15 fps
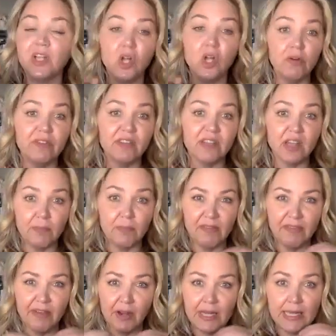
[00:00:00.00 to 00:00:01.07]
Clove is going to
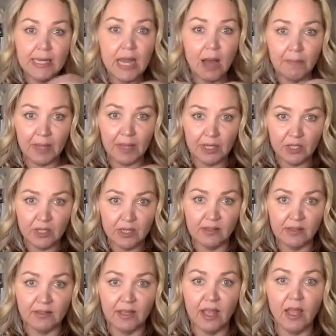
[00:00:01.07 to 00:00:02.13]
be very numbing to
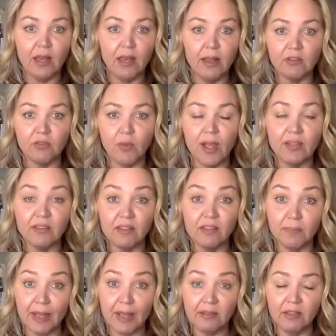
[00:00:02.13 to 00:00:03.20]
the skin. That's why it's a
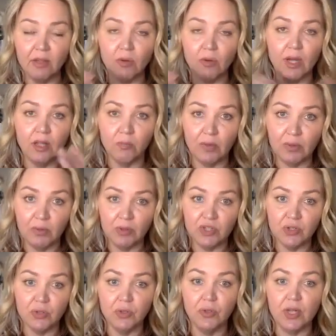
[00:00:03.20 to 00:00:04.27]
spicy oil, and we would
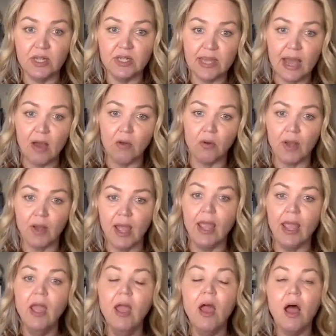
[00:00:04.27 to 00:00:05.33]
dilute it down,
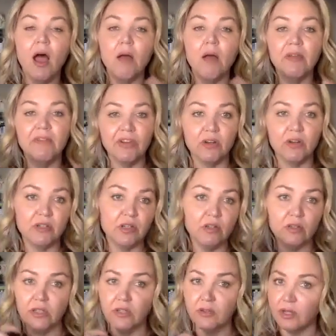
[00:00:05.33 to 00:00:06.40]
okay? If you're an
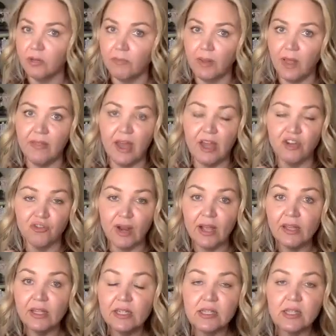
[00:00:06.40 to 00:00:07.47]
adult, you can apply that
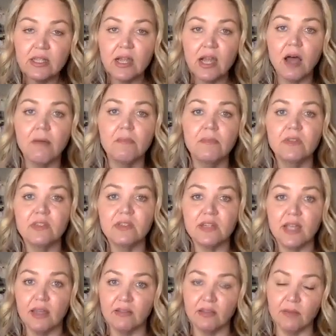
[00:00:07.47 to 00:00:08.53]
directly to the gums to
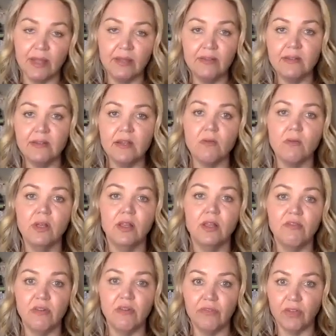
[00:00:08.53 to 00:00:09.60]
get some instant
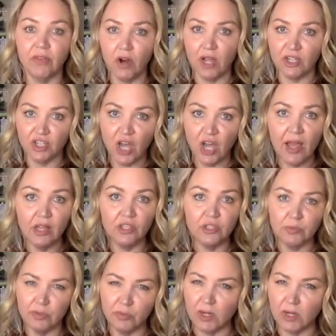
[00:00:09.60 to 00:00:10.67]
relief. If you're a child, you
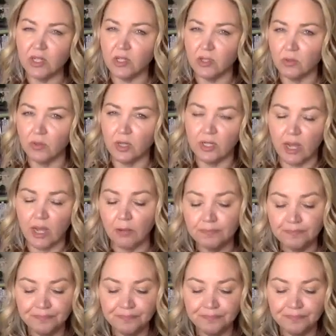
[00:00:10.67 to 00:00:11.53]
would want to dilute it down.